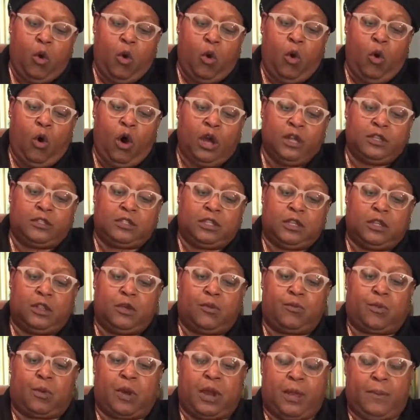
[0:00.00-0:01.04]
onto the
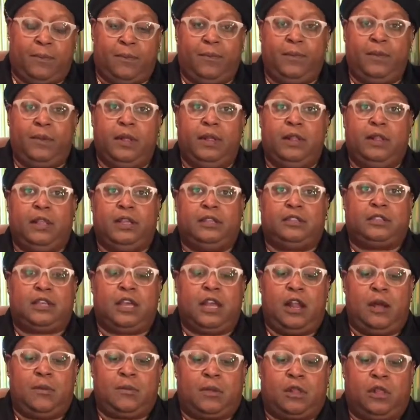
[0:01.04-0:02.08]
rim. Let's
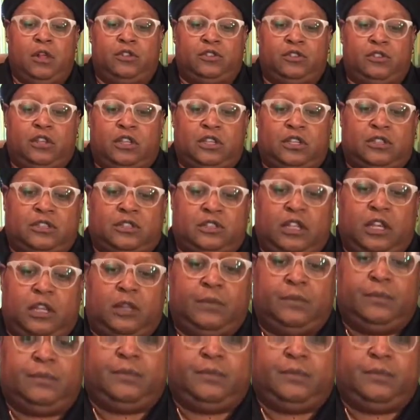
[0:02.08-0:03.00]
get up close so you can see.